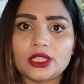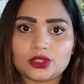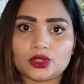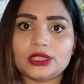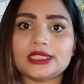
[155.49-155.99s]

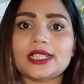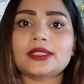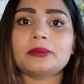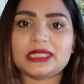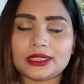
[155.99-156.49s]
So these are
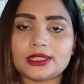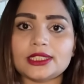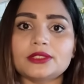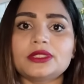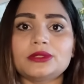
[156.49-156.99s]
the basic
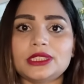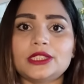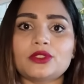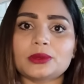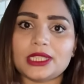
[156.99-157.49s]
things which we
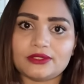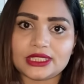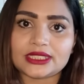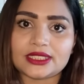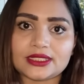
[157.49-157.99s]
need from the
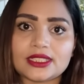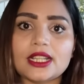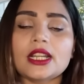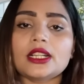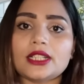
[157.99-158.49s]
investors.
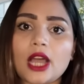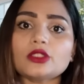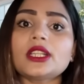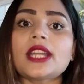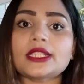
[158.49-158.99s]
Now
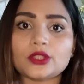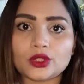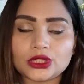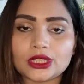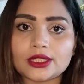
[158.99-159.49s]
the next
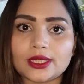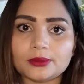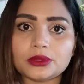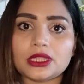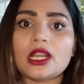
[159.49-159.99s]
question
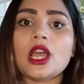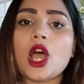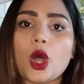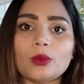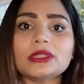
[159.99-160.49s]
comes,
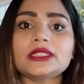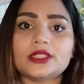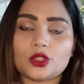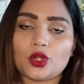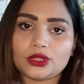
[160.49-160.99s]
how much
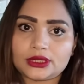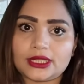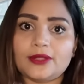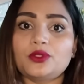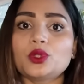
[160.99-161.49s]
it costs
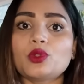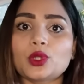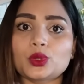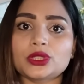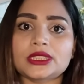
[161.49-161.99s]
if you
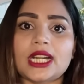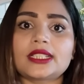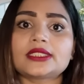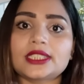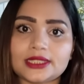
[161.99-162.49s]
want to
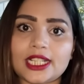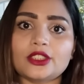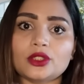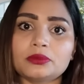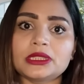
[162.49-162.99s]
start such
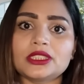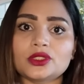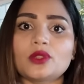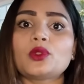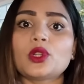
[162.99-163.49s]
kind of
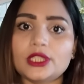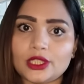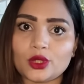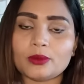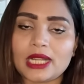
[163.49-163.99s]
business of
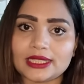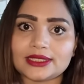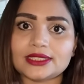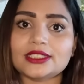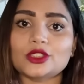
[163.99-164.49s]
holiday home
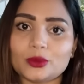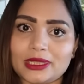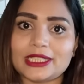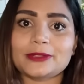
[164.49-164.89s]
license in Dubai?